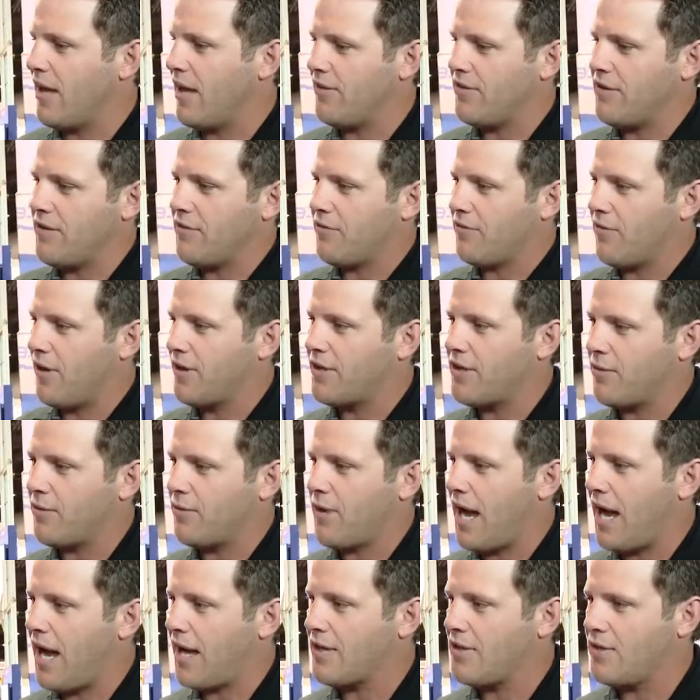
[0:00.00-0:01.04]
at the front of the
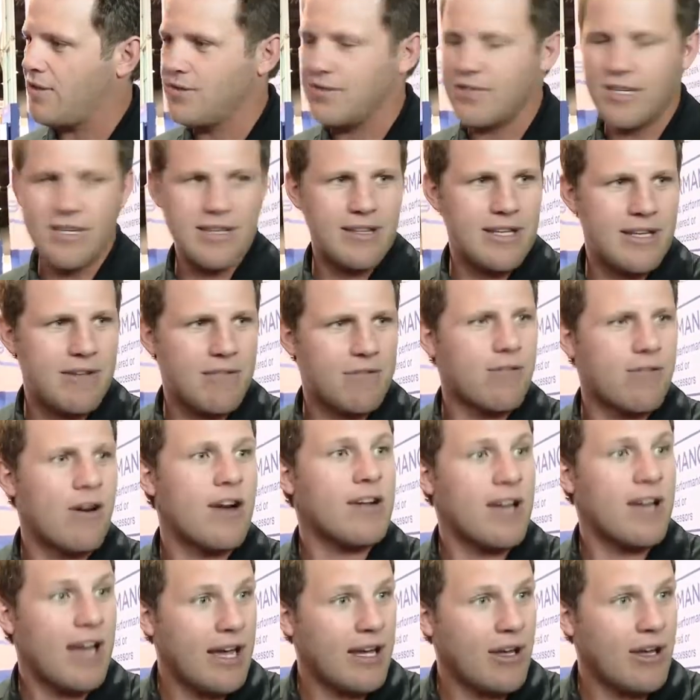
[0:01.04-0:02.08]
rack using the
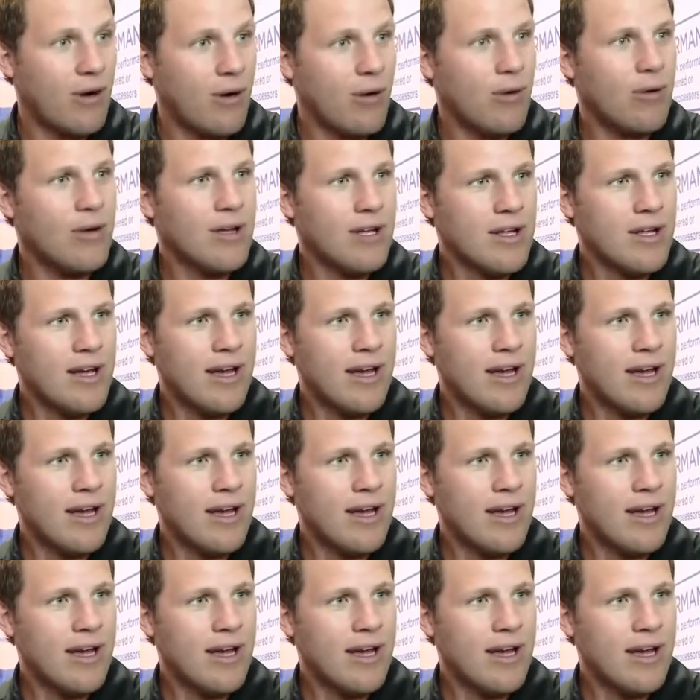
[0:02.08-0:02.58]
front I/O